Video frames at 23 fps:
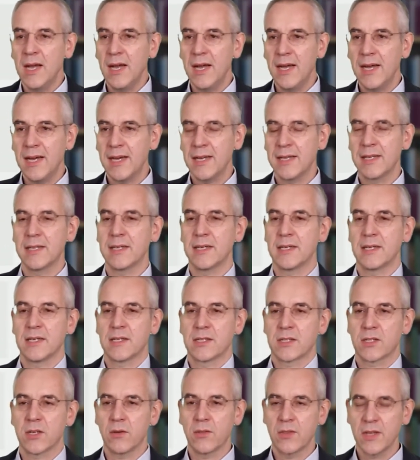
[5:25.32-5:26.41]
And uh,
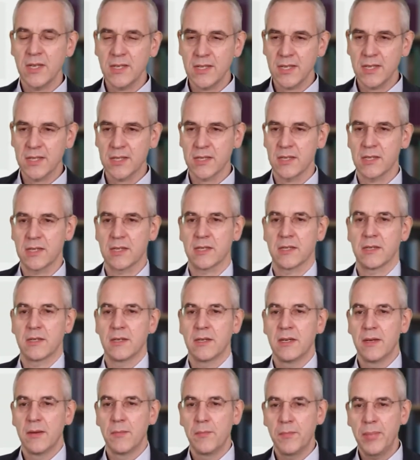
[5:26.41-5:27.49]
so this is a
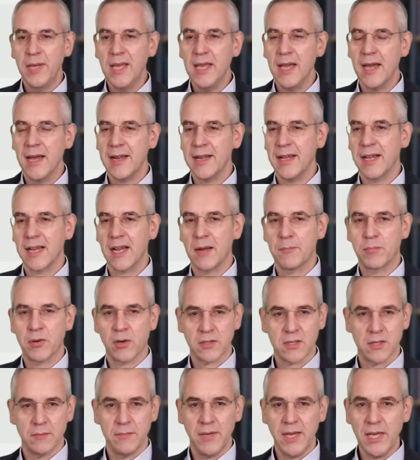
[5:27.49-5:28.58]
p-adic
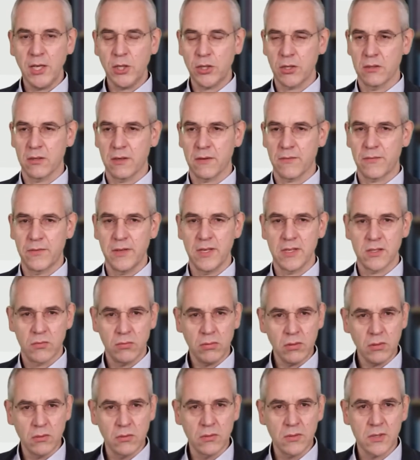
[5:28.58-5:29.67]
approximation of these
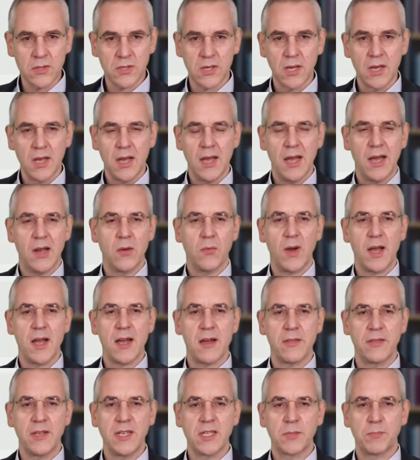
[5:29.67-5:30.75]
roots, and why
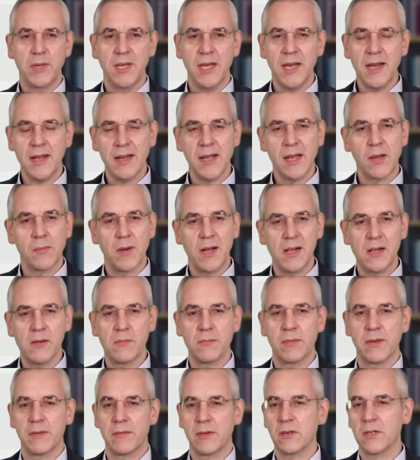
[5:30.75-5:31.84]
are these p-adic? Well,
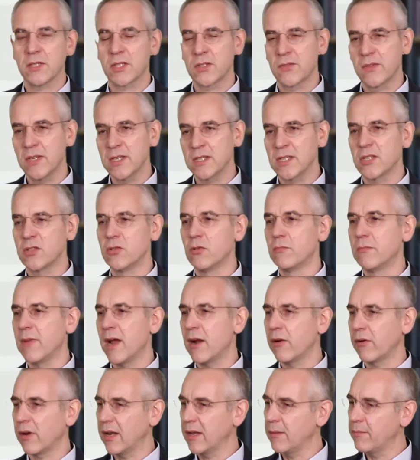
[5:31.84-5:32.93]
because this is
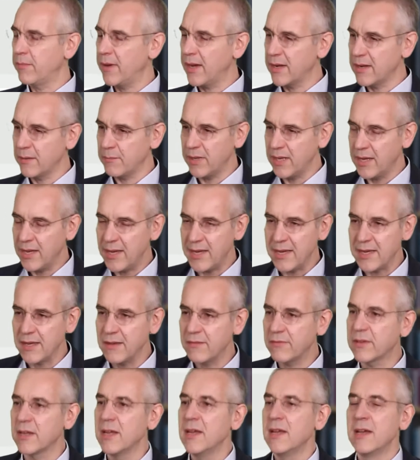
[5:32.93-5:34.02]
numerically better
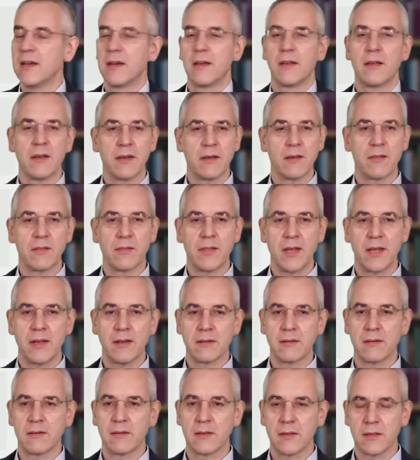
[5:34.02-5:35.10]
behaved uh,
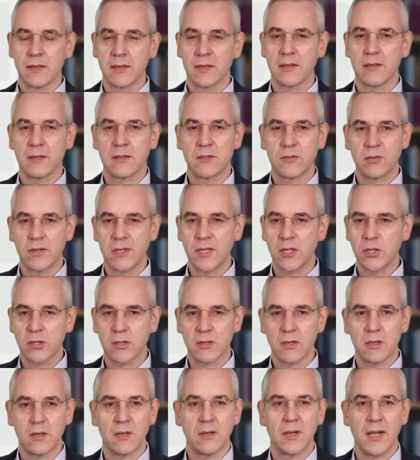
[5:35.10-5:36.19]
than uh,
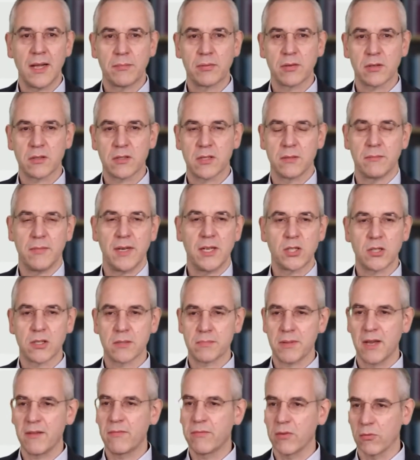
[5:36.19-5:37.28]
traditional approximations
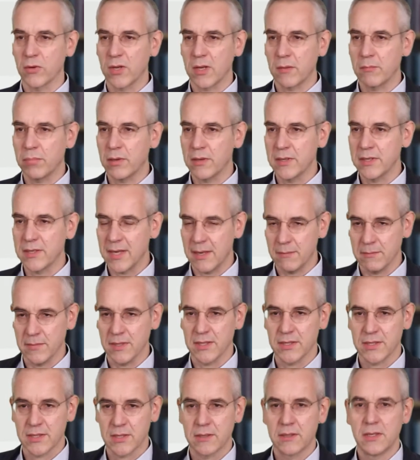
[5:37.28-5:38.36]
by floating point
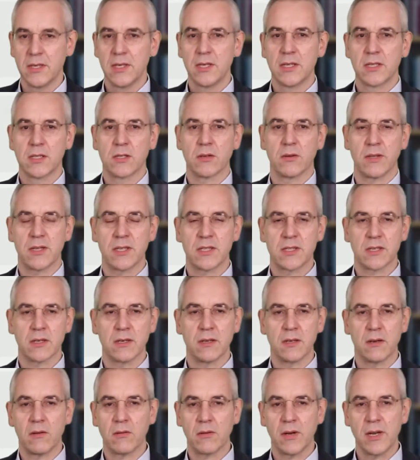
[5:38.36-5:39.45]
numbers. So it's
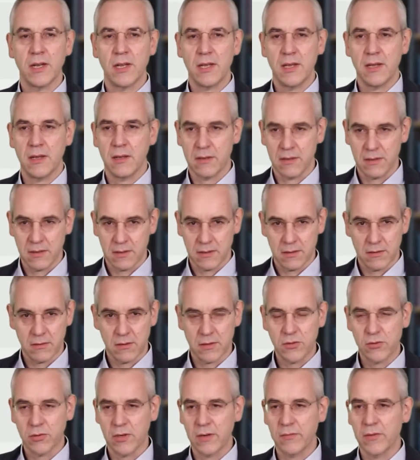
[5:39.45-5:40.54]
uh, already a
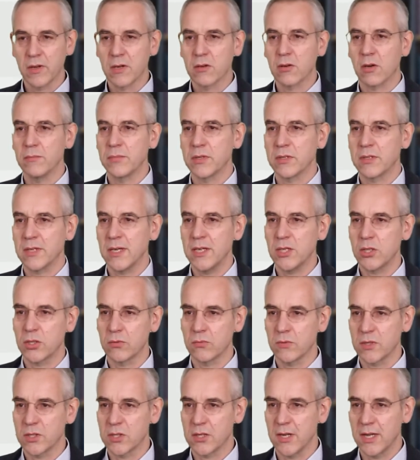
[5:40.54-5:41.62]
non-trivial
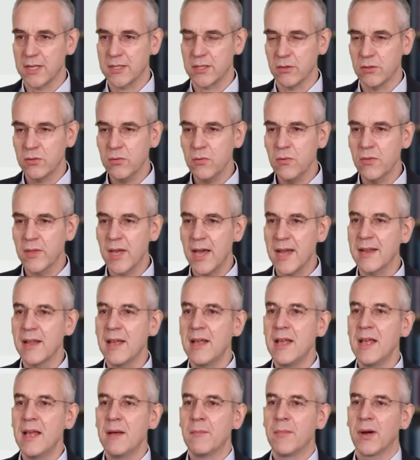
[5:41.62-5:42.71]
computation which lets you do that.
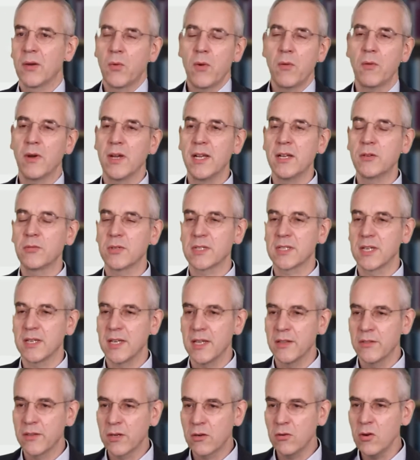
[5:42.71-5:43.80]
But we were interested
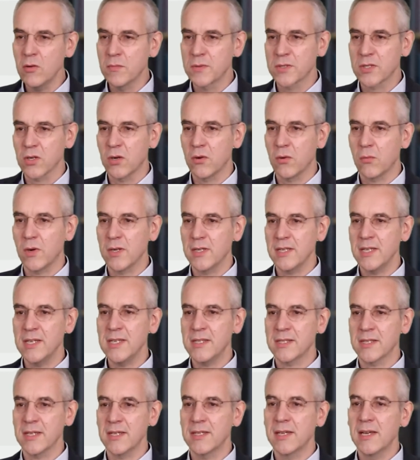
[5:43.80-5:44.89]
in the group, so what
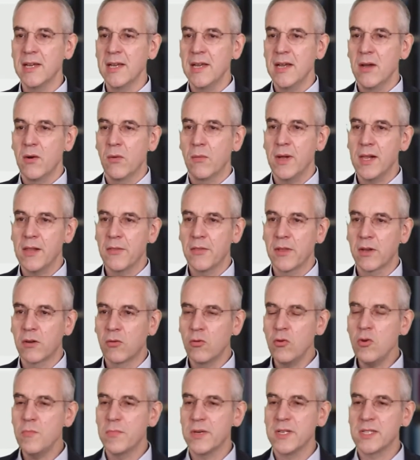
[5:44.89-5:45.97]
is it? Well, the
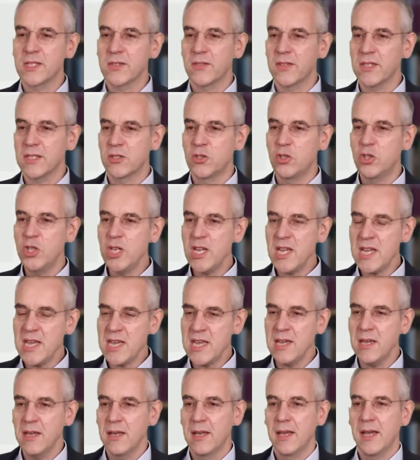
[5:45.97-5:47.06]
group is this
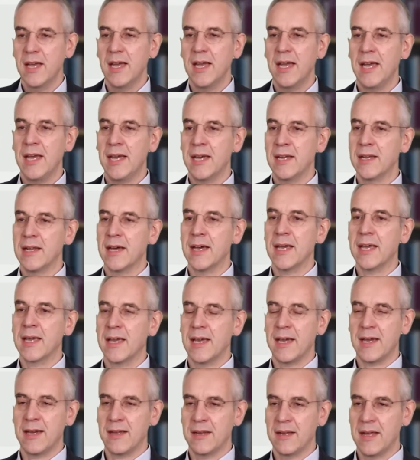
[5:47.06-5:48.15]
G and I
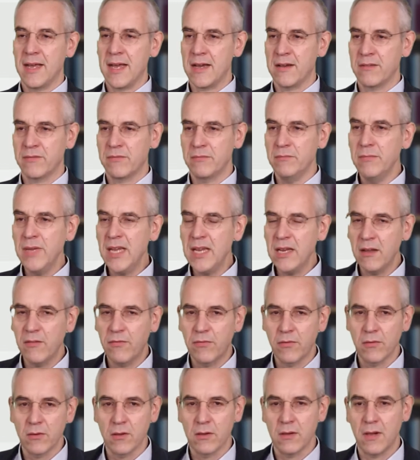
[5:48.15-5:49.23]
can have
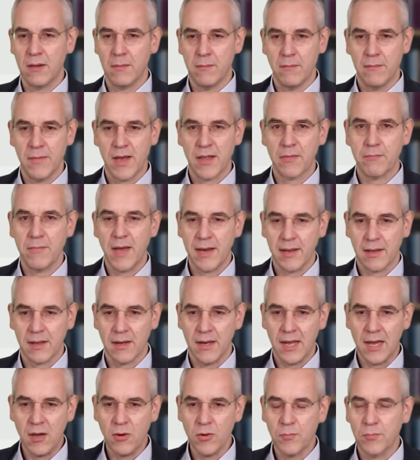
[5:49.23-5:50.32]
meaningful
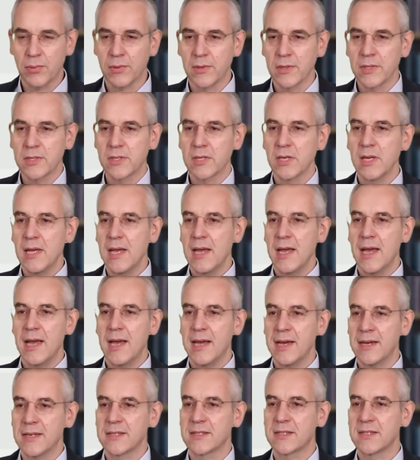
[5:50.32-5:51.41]
mathematical output
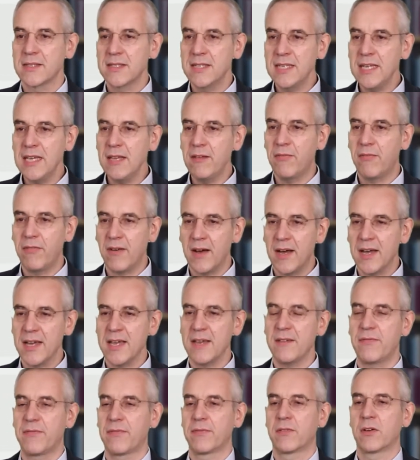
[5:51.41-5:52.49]
as
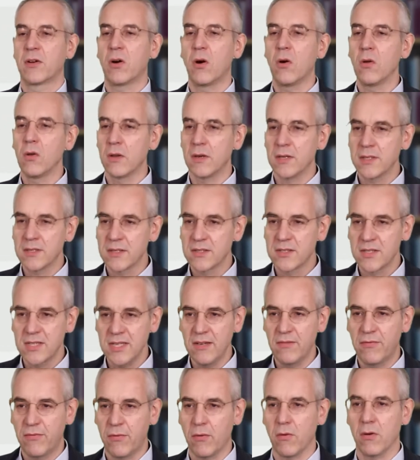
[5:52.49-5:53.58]
C5 colon
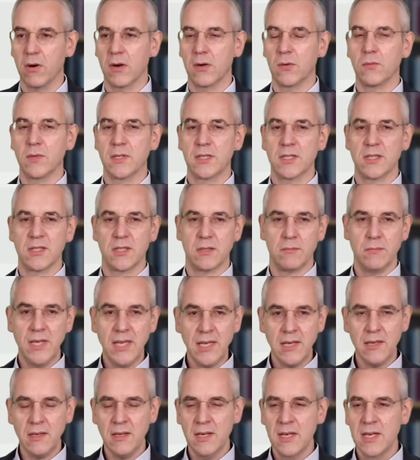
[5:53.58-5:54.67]
C4. What does it
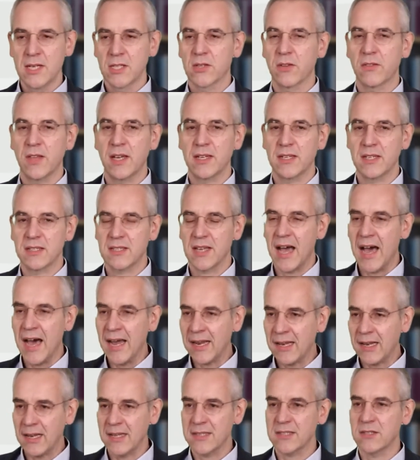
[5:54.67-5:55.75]
mean? So that is
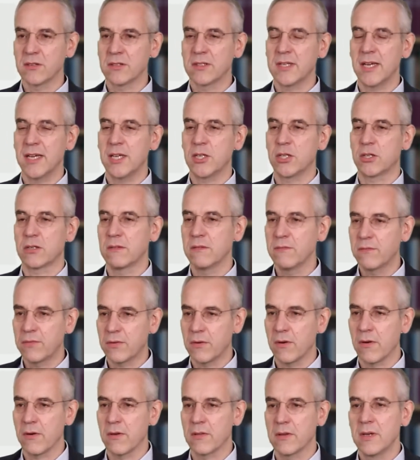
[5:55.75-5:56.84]
atlas notation
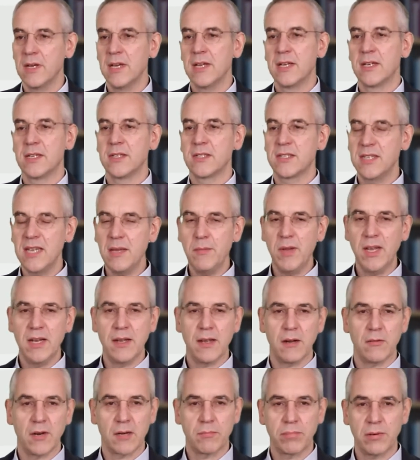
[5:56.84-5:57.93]
for the
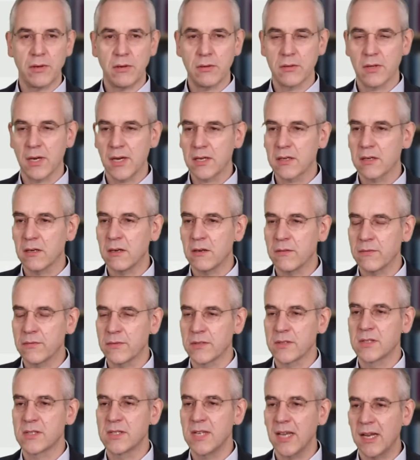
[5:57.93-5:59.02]
semi-direct product of
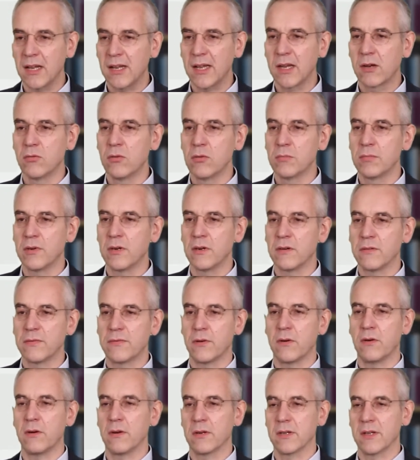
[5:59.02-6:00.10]
a cyclic group of
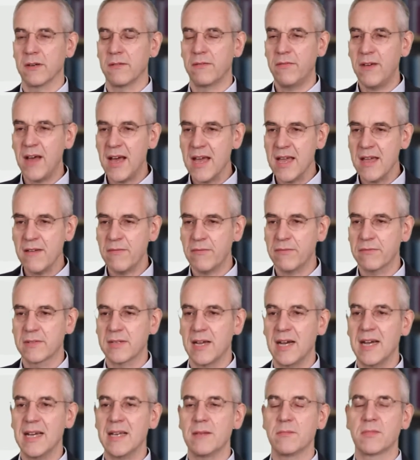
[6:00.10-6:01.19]
order 5
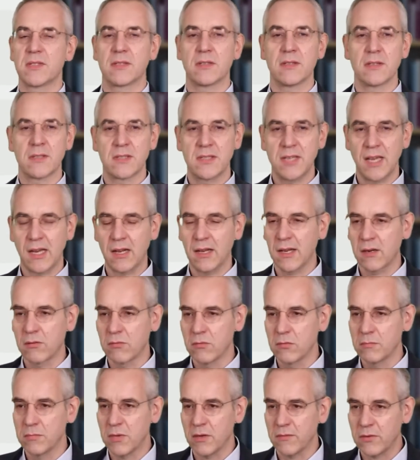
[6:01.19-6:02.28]
times a cyclic
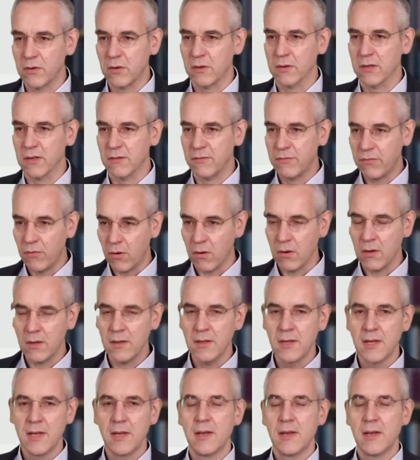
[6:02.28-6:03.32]
group of order 4.